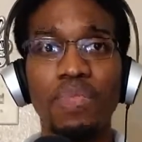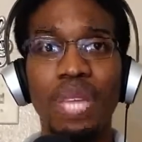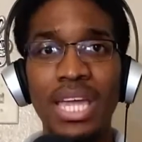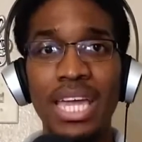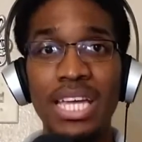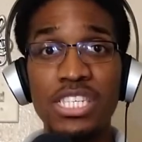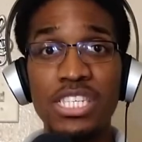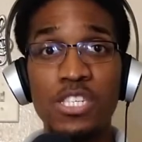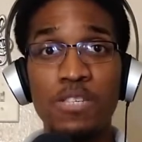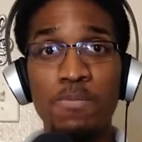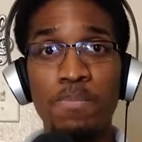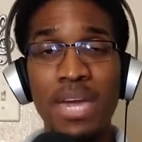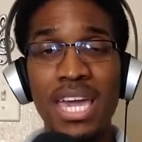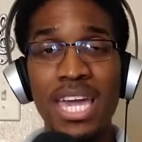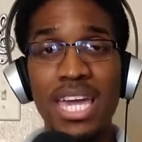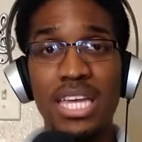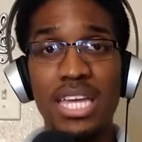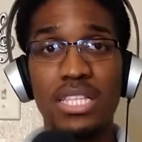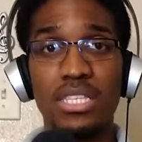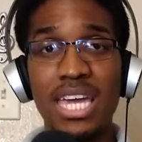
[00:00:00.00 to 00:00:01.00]

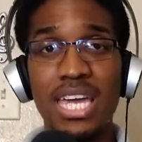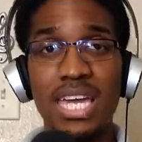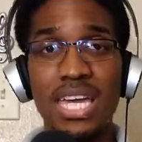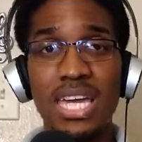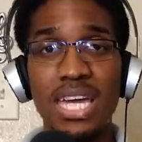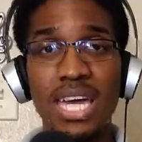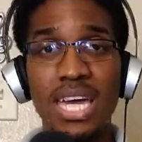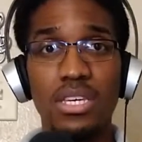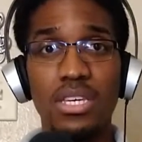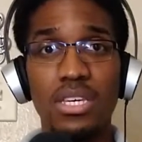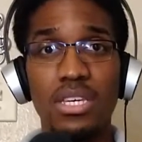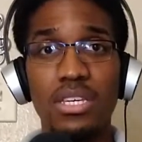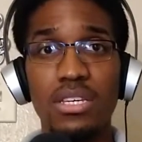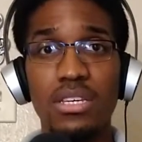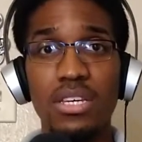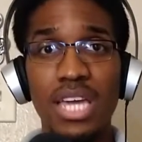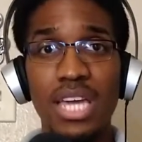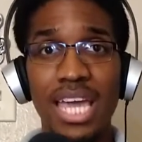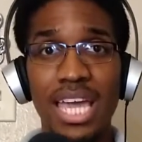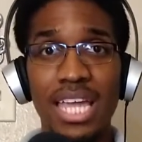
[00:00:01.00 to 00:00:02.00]
expands
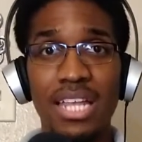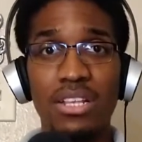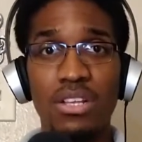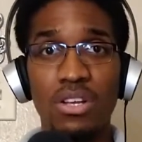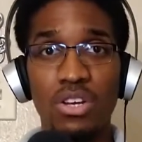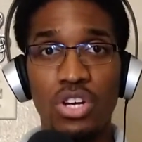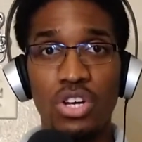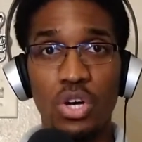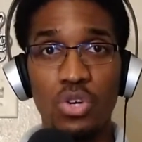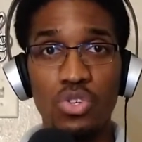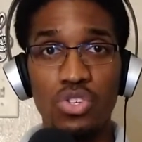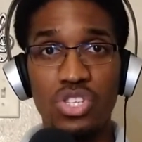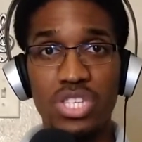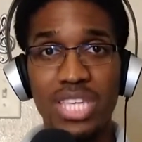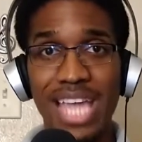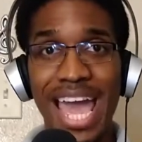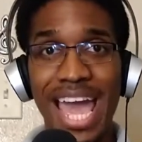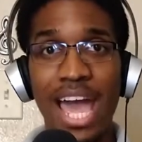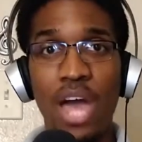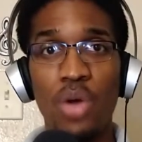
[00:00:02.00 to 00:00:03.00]
and goes
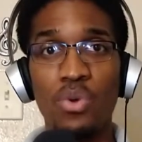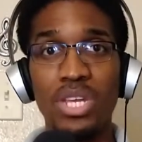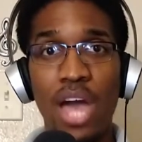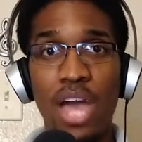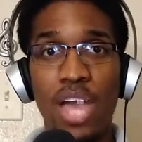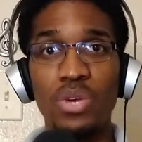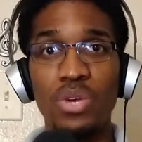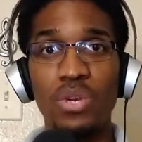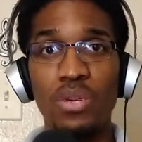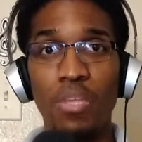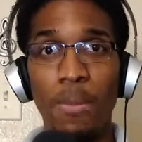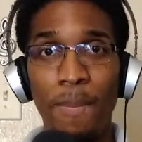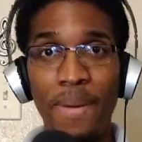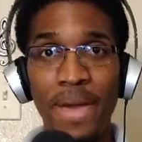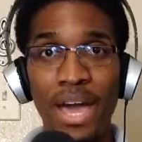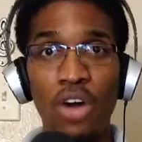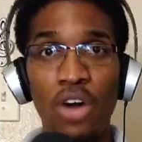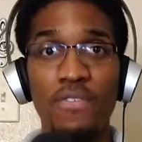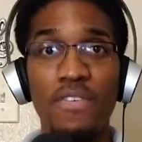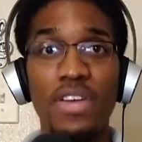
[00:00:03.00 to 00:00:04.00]
down into the
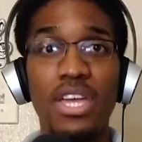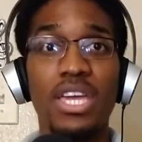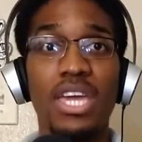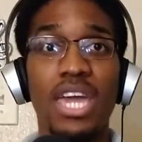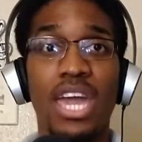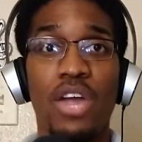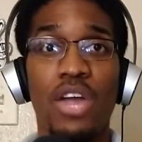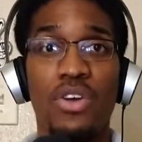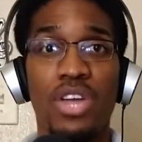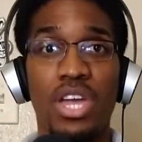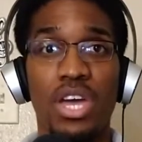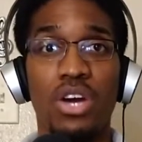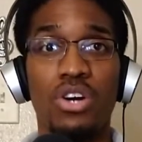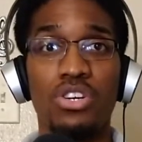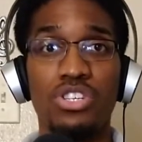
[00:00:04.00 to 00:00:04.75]
pelvic area,